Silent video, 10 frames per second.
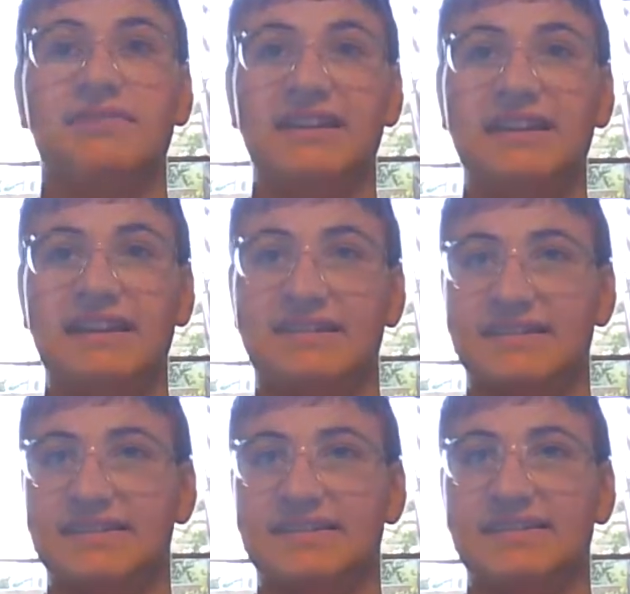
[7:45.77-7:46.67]
but he
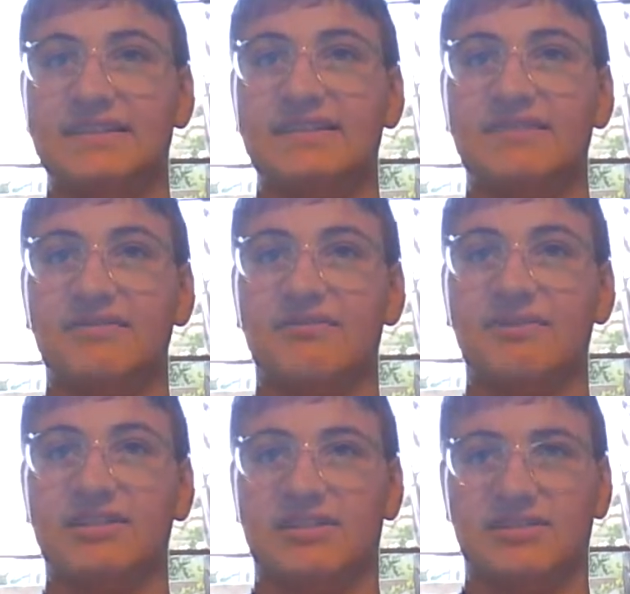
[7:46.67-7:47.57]
isn't the
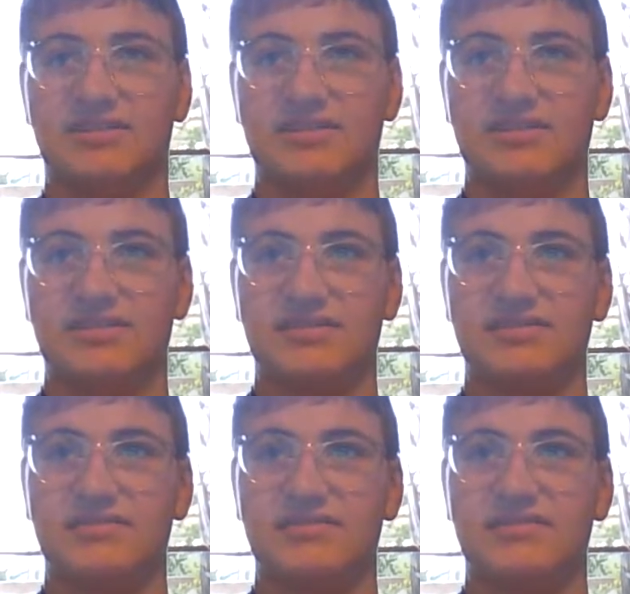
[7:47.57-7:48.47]
worst.
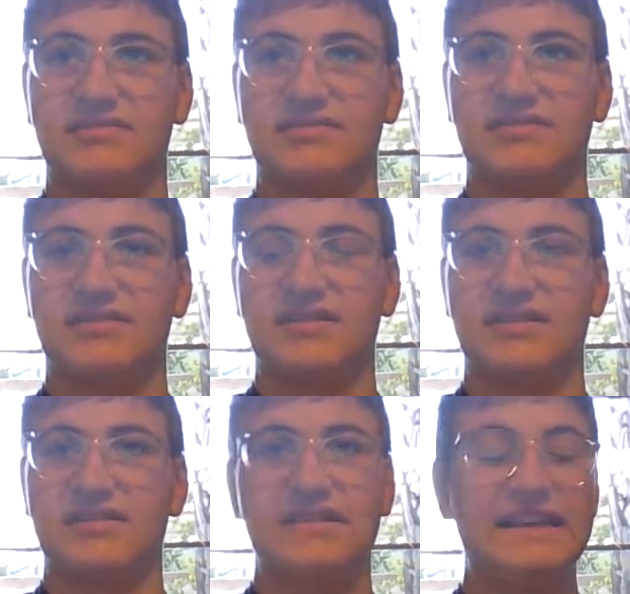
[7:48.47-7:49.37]

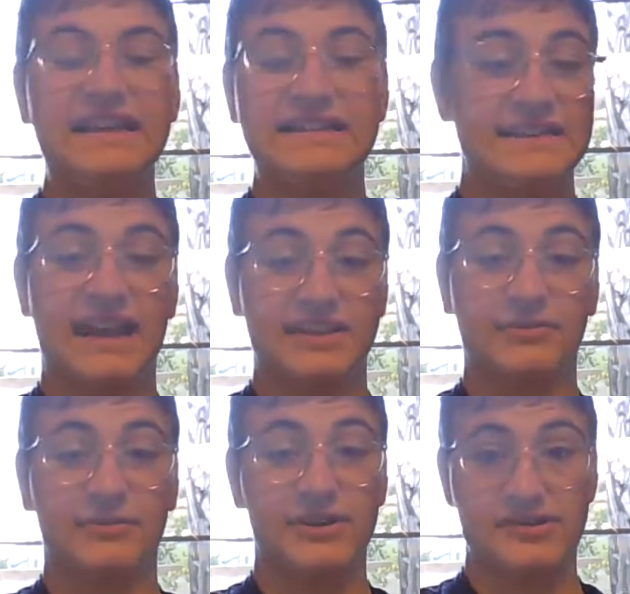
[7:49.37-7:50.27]
He is not
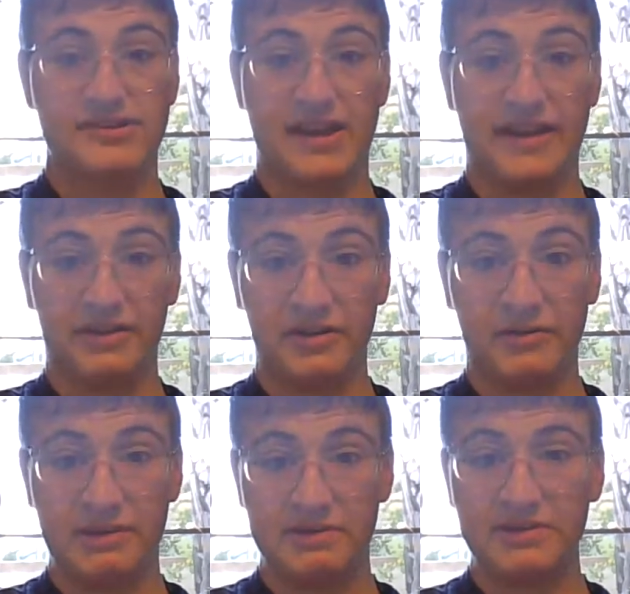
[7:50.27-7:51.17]
the worst. I don't know
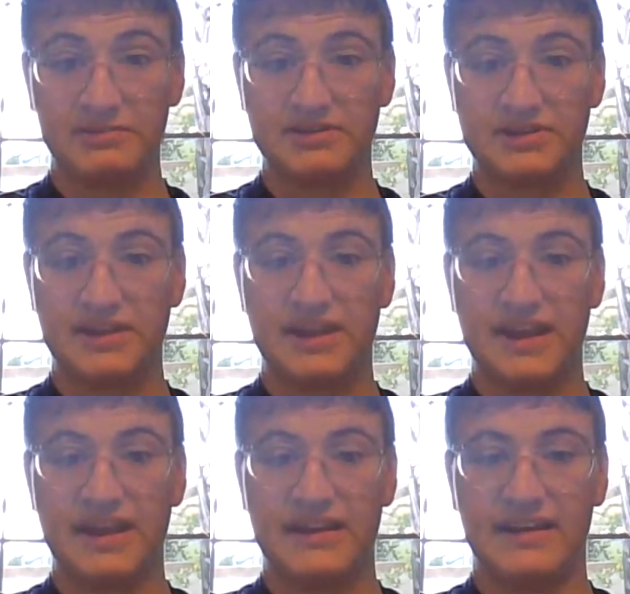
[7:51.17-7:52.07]
why people started
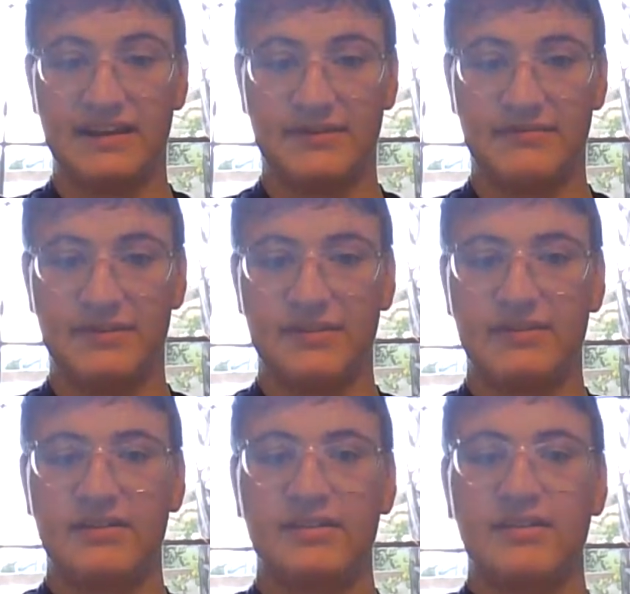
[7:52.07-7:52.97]
hating him.
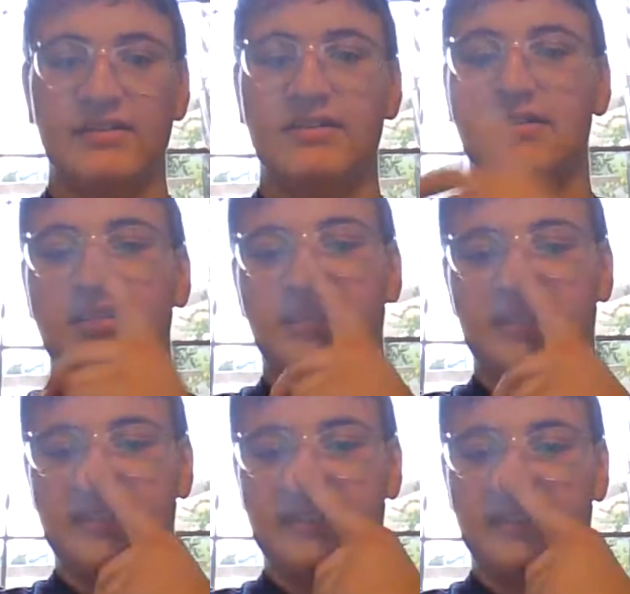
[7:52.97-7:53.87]

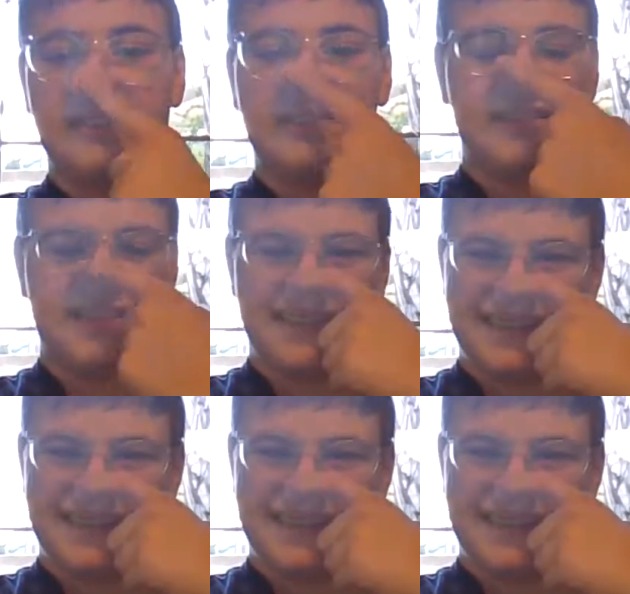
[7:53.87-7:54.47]
And